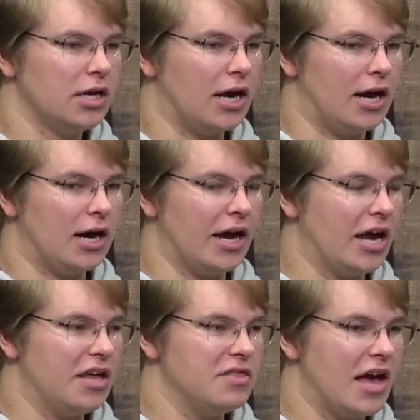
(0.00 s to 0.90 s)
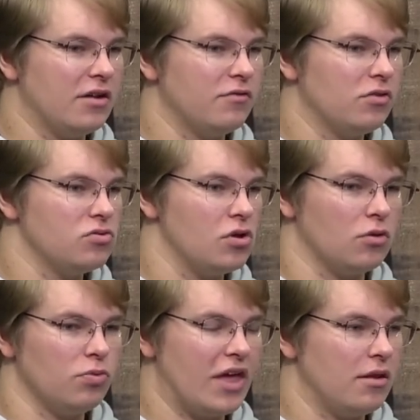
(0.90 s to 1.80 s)
and that
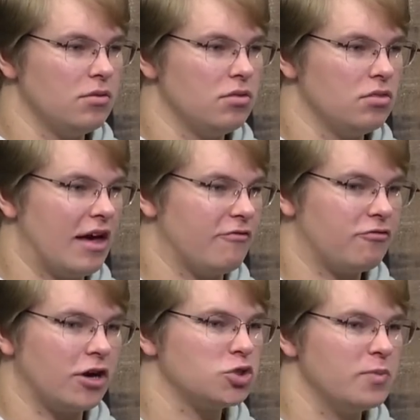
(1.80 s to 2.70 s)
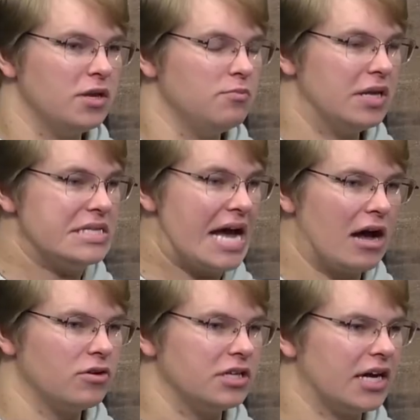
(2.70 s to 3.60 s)
that freshman
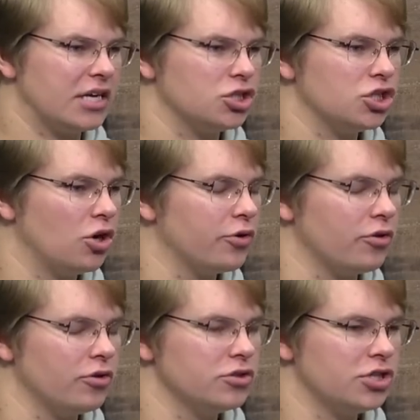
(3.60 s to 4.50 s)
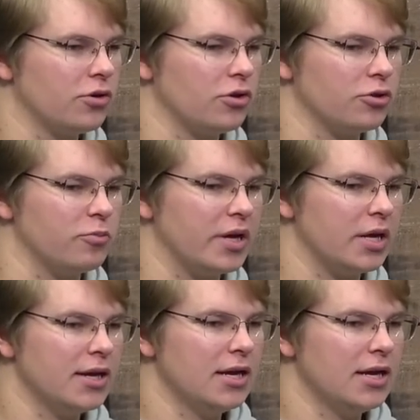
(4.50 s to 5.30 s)
mentality kind of showed a little bit.